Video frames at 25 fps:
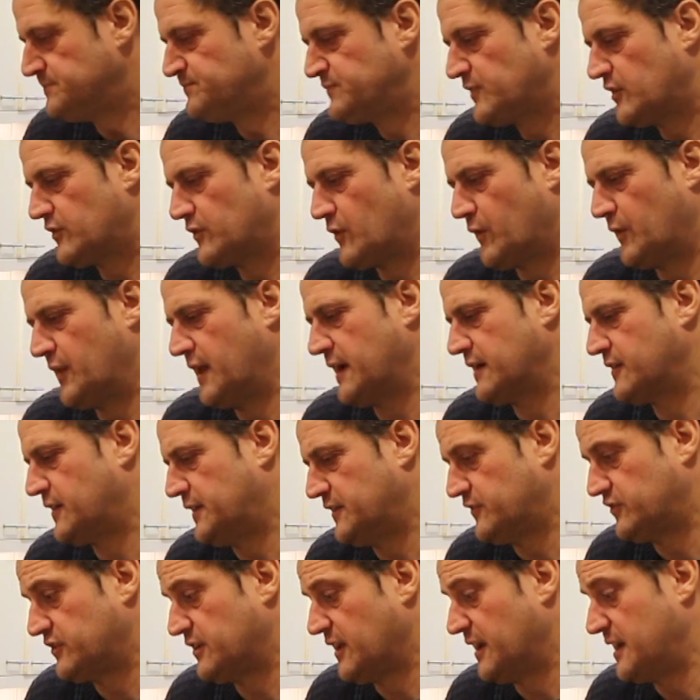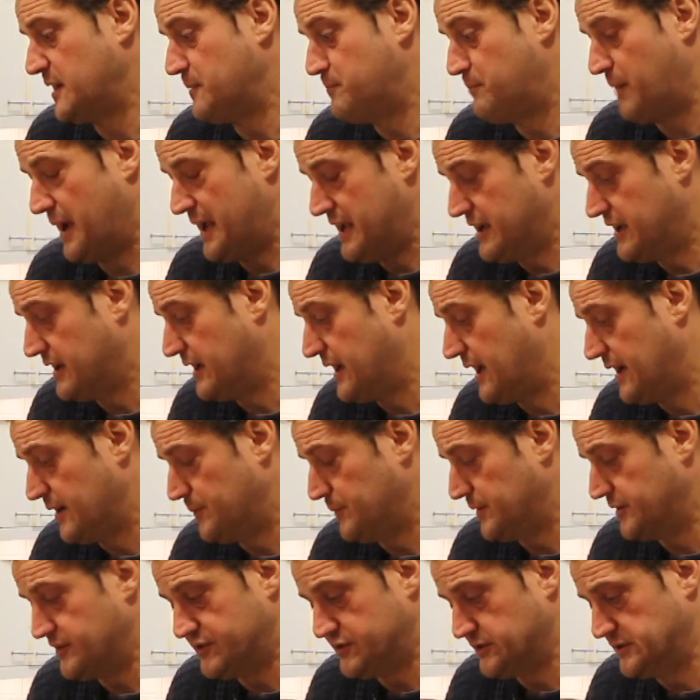It's got that kind of slightly bacon
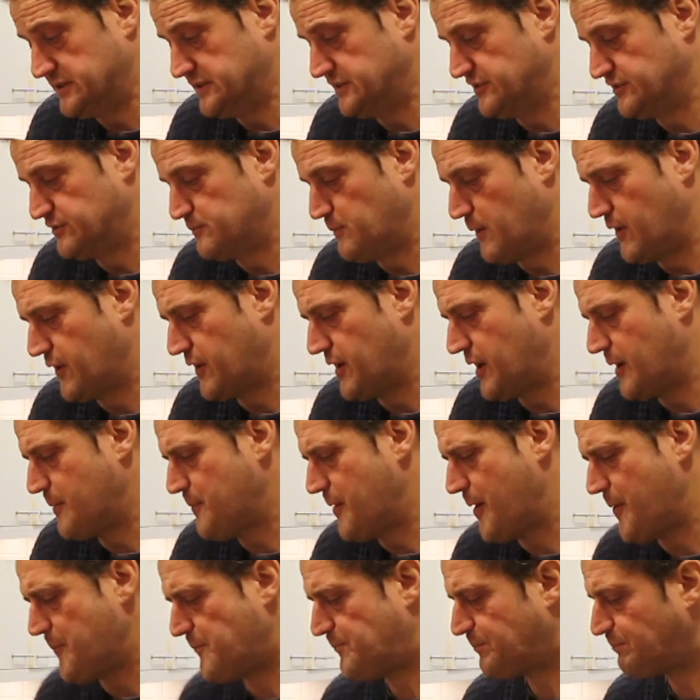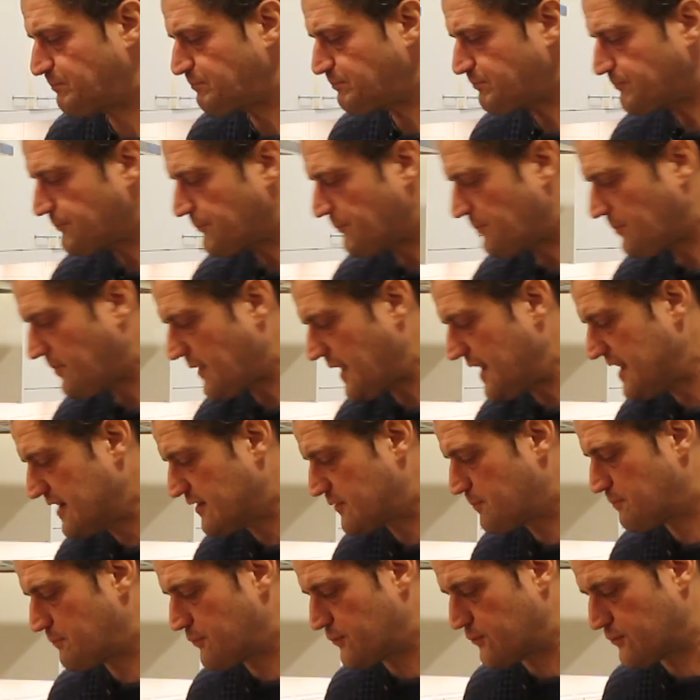element to it, the smoking, but
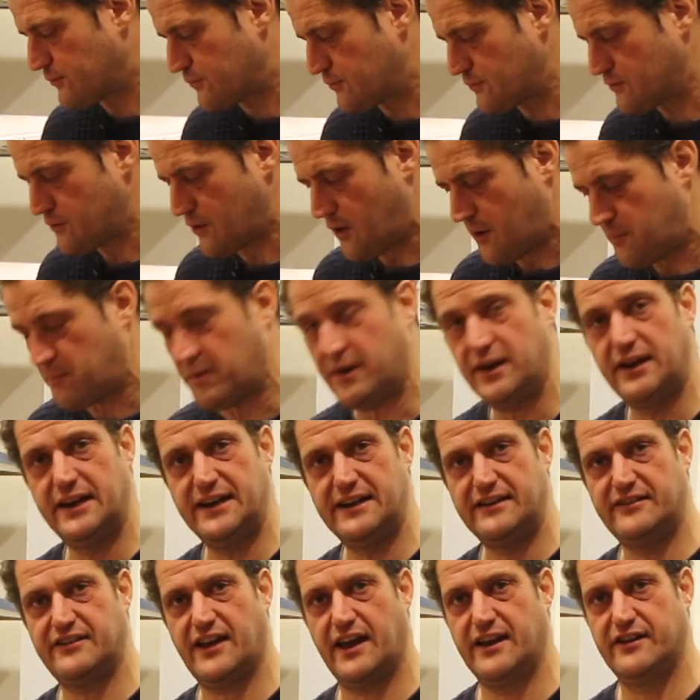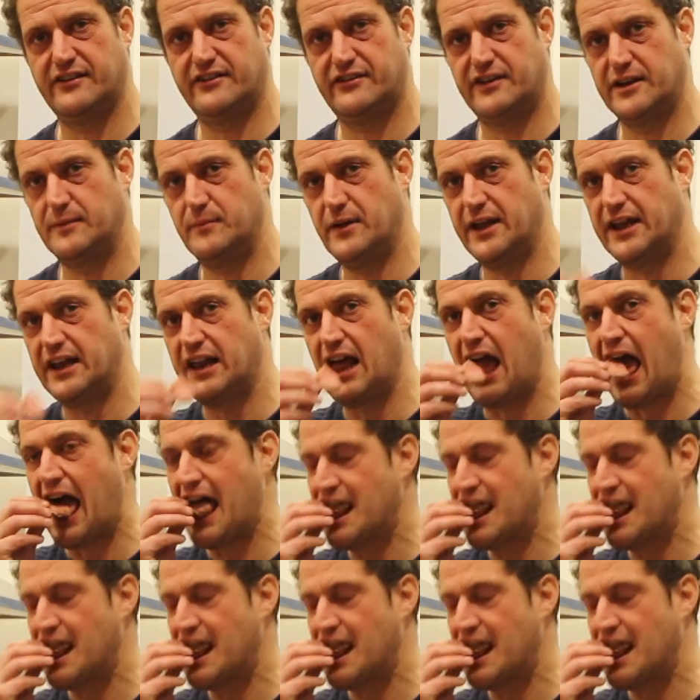it's properly tasty meat.